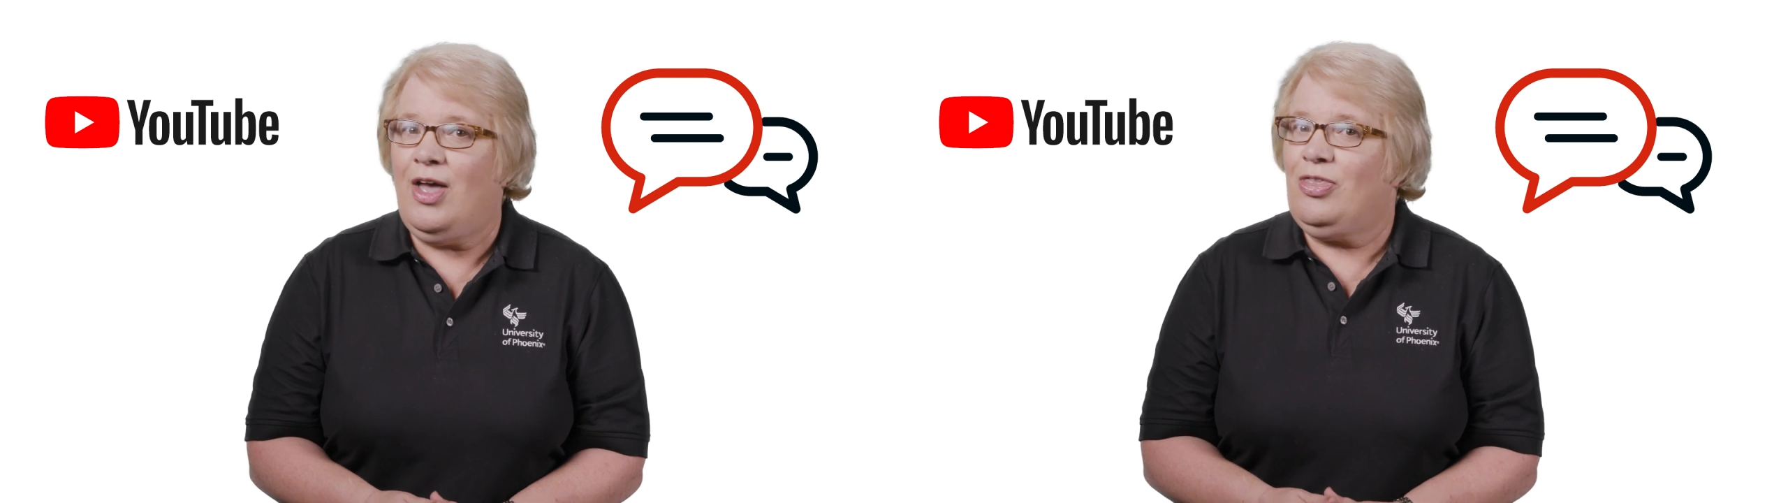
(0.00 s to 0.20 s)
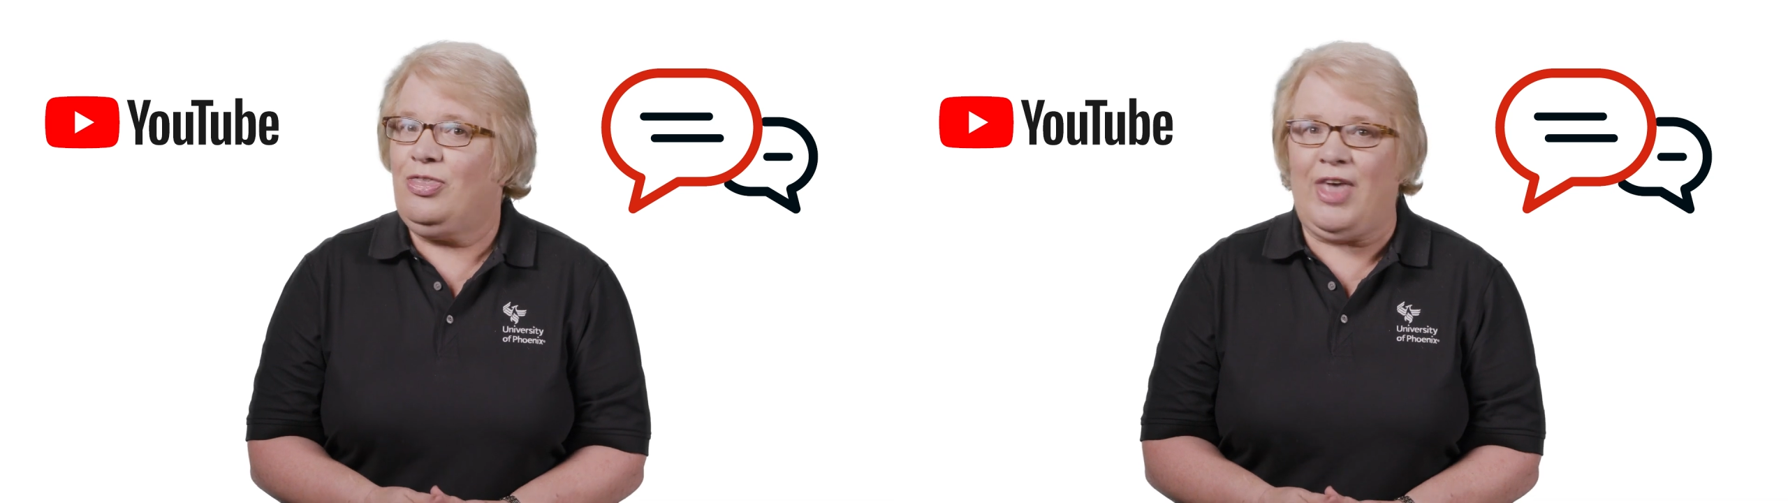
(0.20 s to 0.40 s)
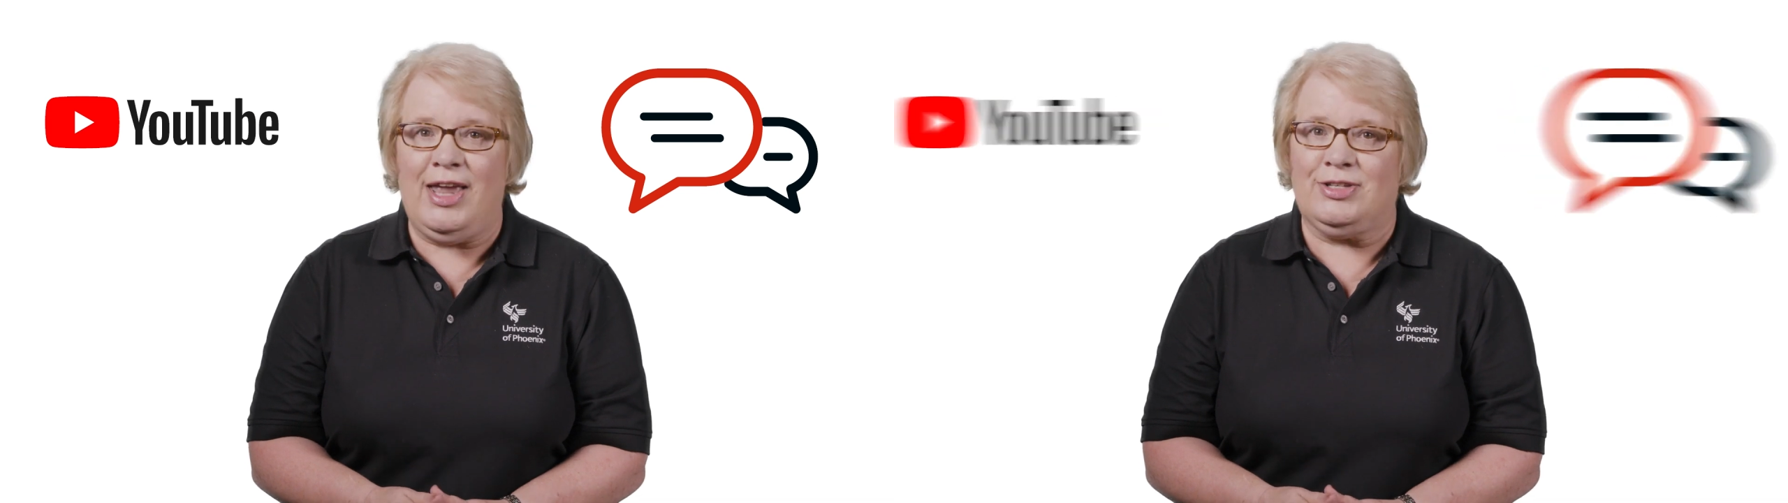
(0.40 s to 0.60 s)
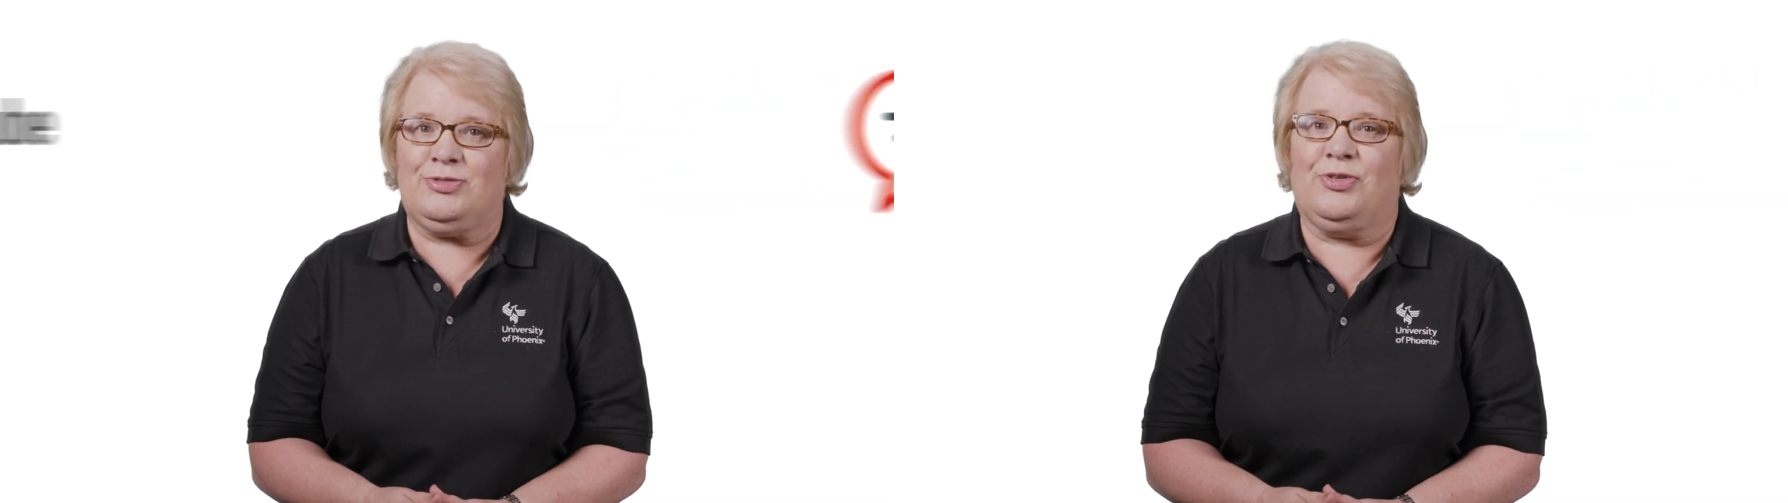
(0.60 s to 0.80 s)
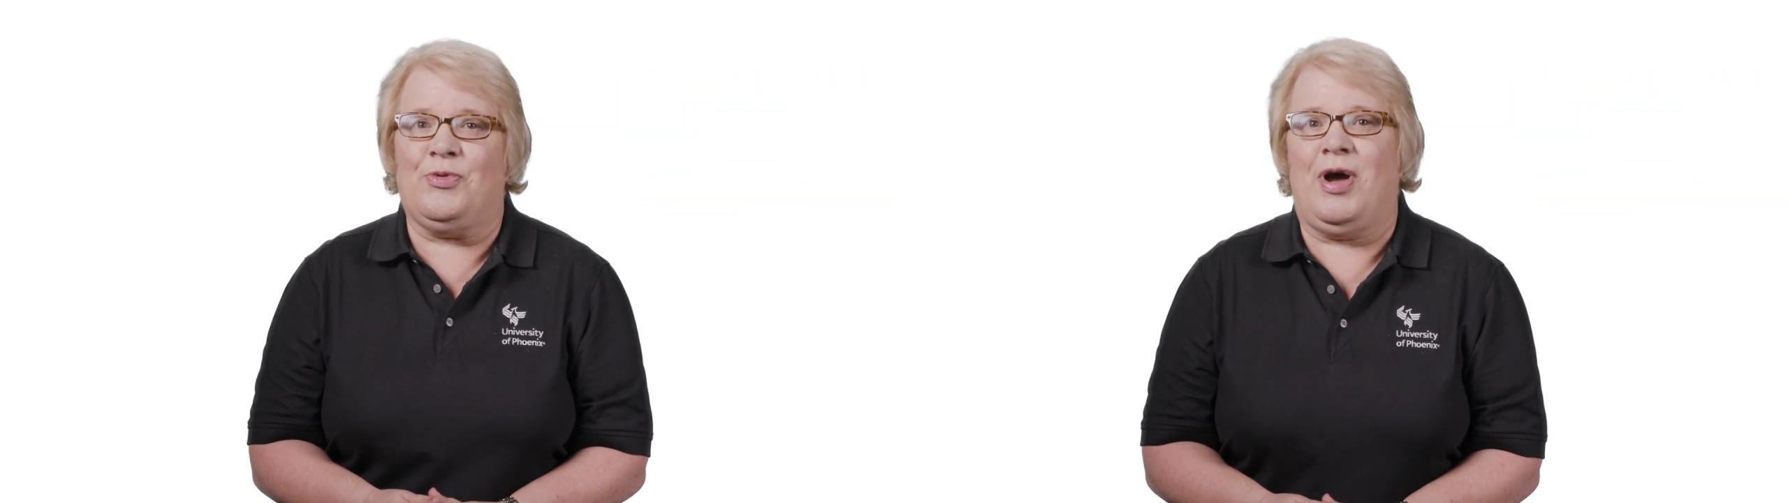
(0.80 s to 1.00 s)
Thanks
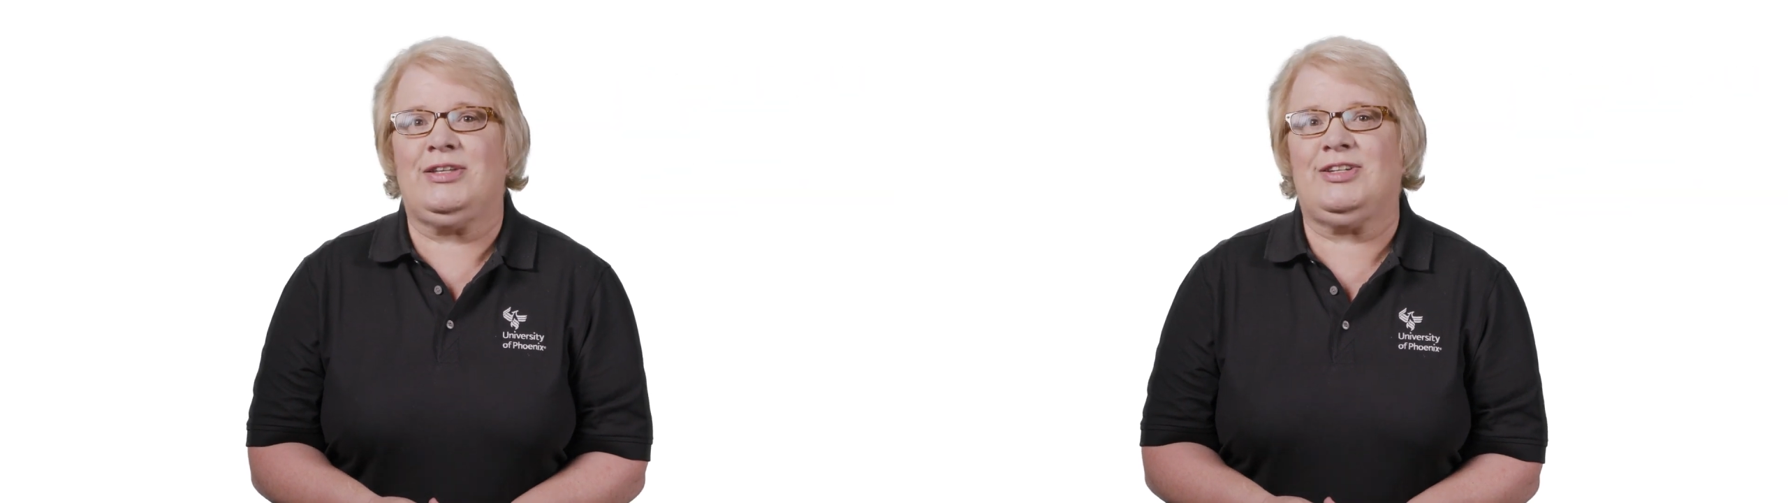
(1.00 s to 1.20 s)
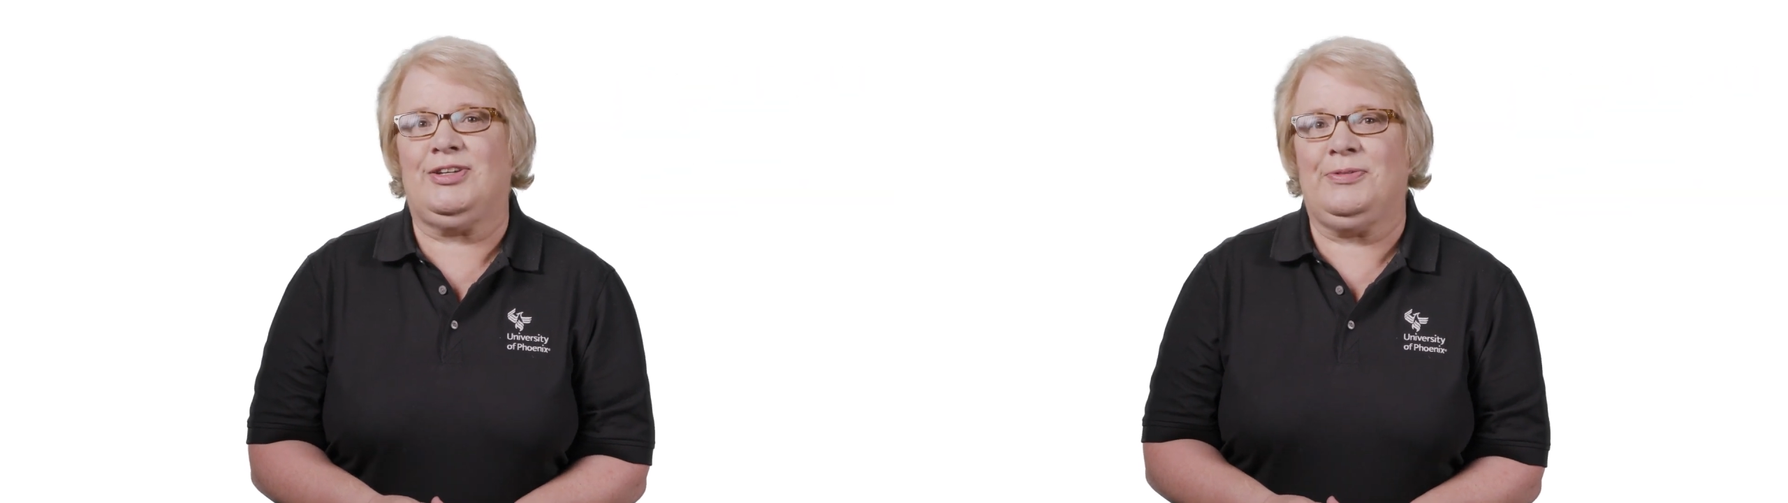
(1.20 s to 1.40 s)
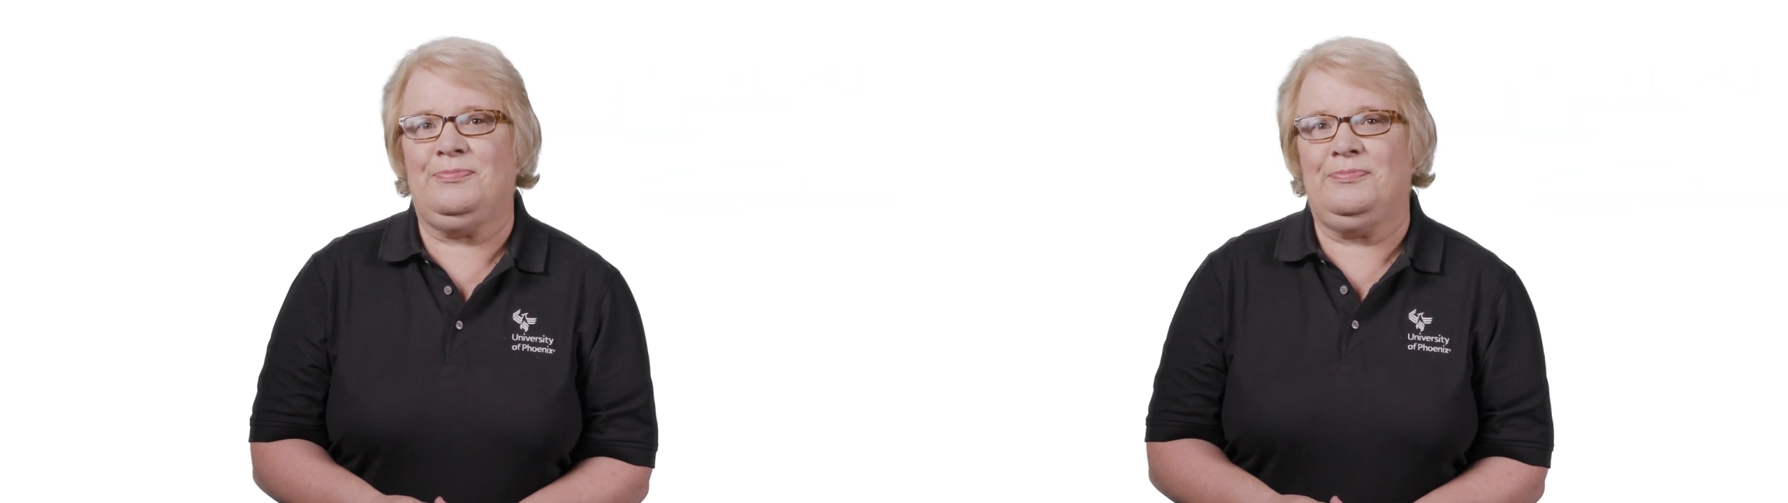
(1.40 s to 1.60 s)
for watching.